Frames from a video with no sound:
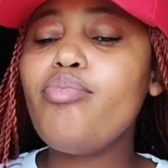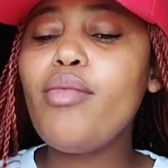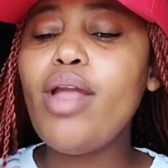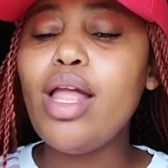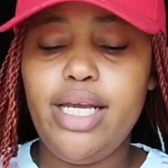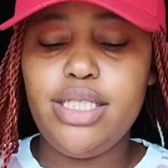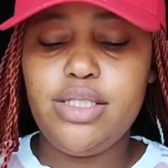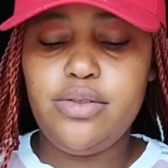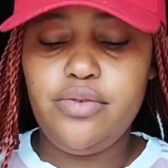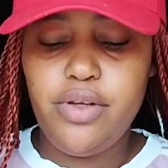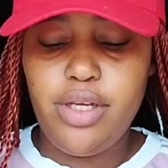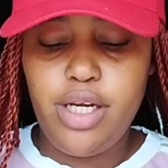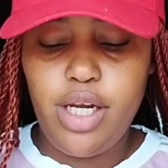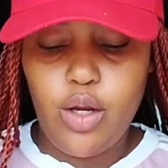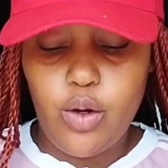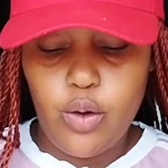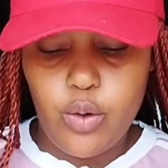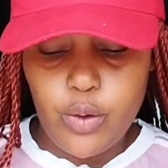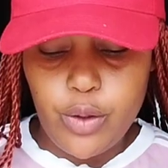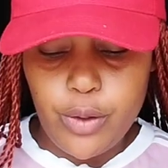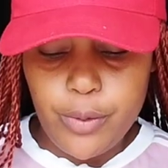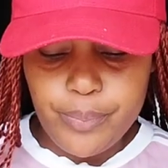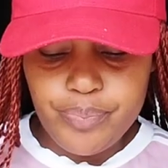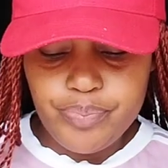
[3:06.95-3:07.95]
Today's
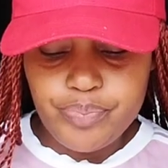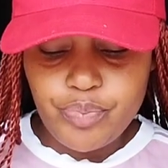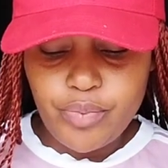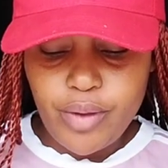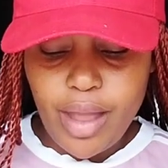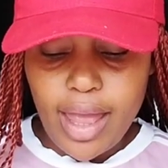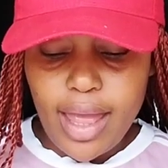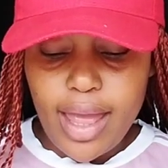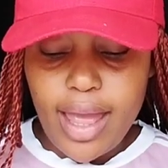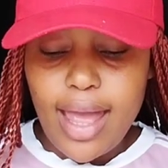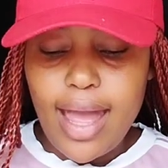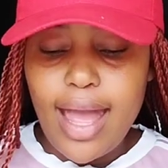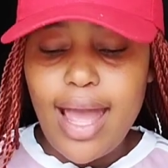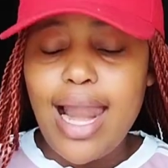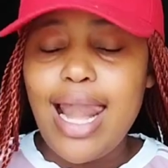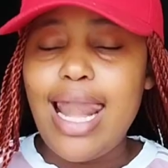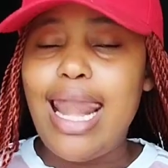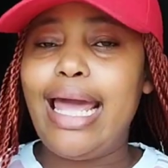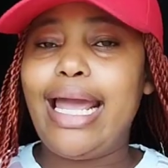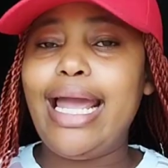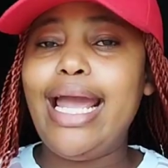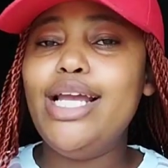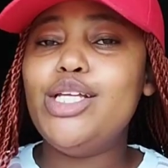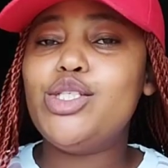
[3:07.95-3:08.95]
video,
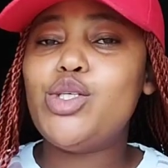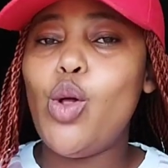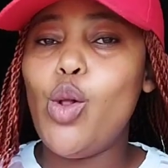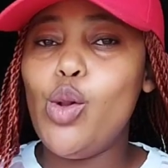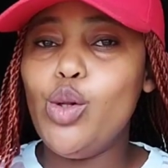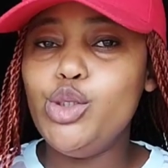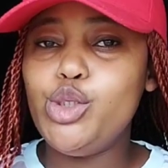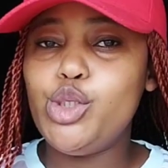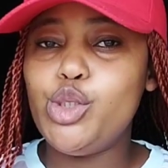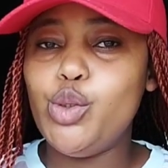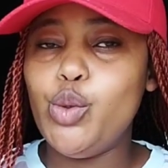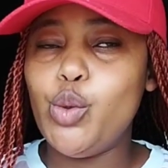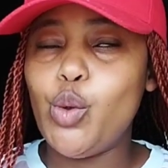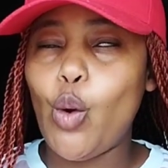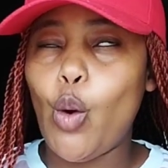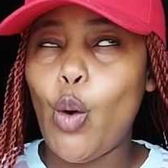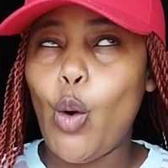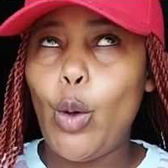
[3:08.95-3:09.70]
like I told you,